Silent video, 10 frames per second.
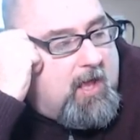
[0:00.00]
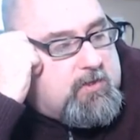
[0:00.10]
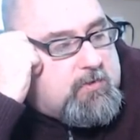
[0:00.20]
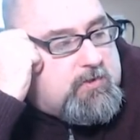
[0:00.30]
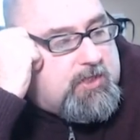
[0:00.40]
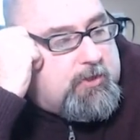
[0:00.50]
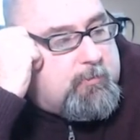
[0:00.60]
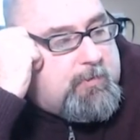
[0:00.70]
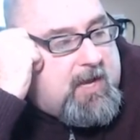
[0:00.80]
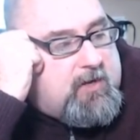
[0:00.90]

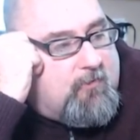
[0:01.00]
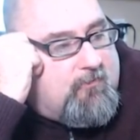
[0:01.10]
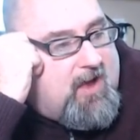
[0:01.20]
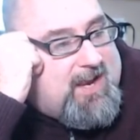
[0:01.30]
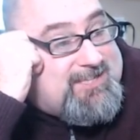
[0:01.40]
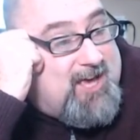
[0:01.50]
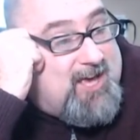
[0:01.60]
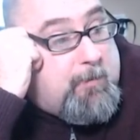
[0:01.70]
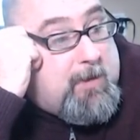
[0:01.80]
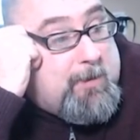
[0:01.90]
YouTube, and you'll find a
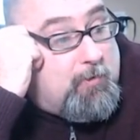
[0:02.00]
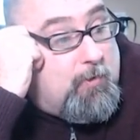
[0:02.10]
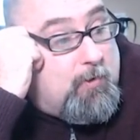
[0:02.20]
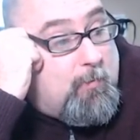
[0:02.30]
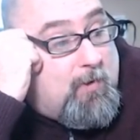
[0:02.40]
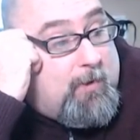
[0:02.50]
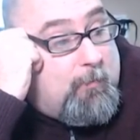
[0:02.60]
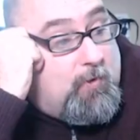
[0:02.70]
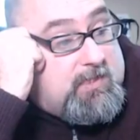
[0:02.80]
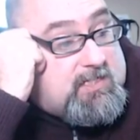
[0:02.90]
ton of people who are
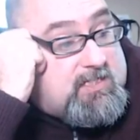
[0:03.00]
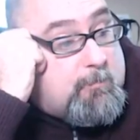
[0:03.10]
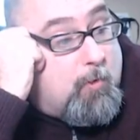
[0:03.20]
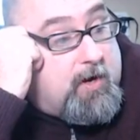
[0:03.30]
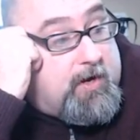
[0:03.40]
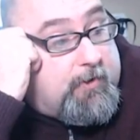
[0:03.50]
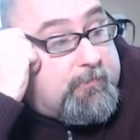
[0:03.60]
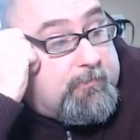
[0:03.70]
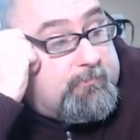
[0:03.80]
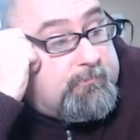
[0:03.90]
willing to support you.
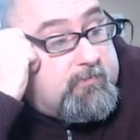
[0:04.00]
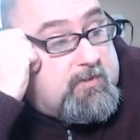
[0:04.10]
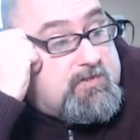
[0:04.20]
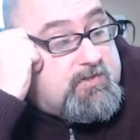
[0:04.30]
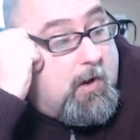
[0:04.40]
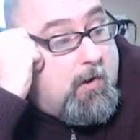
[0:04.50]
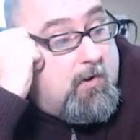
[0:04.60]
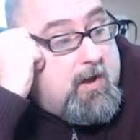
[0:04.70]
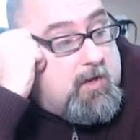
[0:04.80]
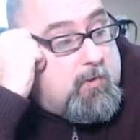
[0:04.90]
So
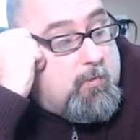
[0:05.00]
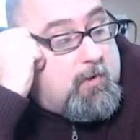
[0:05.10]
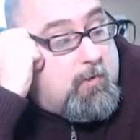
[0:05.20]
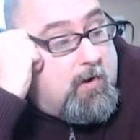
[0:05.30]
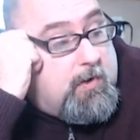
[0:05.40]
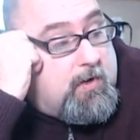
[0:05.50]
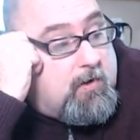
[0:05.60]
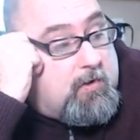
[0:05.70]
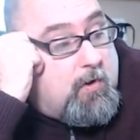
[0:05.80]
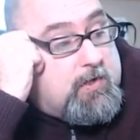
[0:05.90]
you want to grow
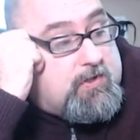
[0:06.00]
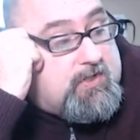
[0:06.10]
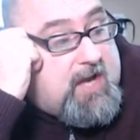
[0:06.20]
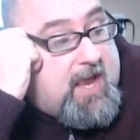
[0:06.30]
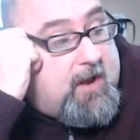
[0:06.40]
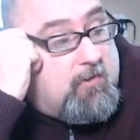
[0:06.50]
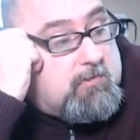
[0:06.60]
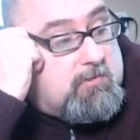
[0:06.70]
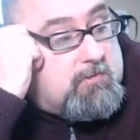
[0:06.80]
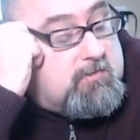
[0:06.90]
your channel,
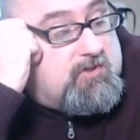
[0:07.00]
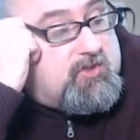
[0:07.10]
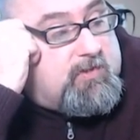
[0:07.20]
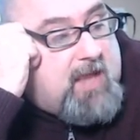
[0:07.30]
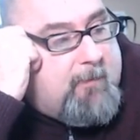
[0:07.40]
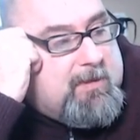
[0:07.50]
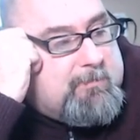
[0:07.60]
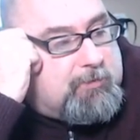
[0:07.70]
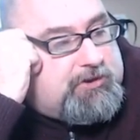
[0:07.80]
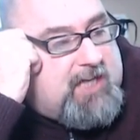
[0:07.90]
have
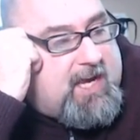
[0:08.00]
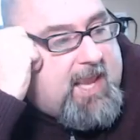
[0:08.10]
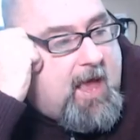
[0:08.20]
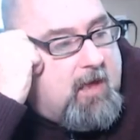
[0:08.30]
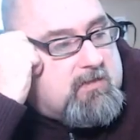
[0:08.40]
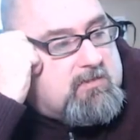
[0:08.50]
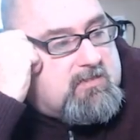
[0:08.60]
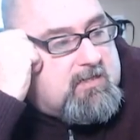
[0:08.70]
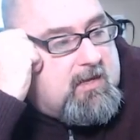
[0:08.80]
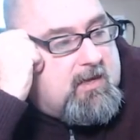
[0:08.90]
people check it out and
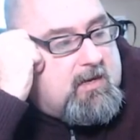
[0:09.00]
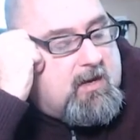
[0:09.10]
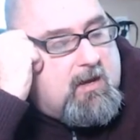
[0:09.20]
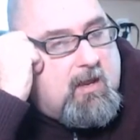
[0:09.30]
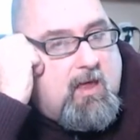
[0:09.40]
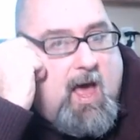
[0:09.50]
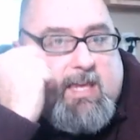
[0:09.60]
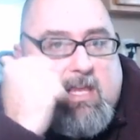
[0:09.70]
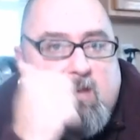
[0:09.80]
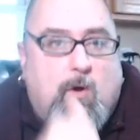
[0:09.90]
see it. I
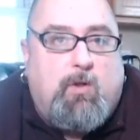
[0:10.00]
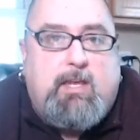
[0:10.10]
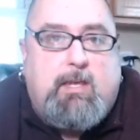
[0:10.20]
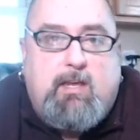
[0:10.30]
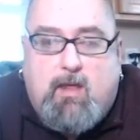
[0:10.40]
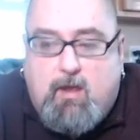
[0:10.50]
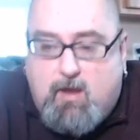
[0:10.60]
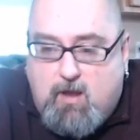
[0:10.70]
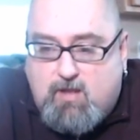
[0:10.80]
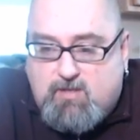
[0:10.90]
can only
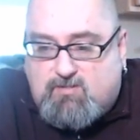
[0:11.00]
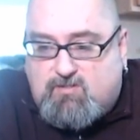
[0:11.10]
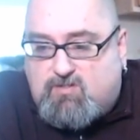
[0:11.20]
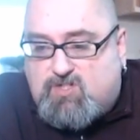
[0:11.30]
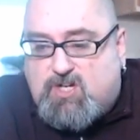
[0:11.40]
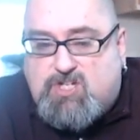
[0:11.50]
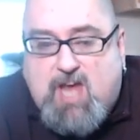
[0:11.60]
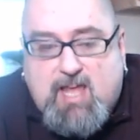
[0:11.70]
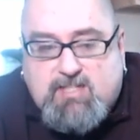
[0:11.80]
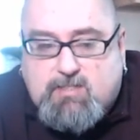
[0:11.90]

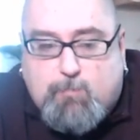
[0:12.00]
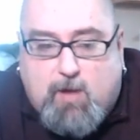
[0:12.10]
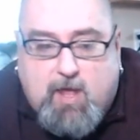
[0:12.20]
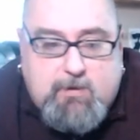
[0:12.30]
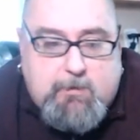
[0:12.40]
suggest, but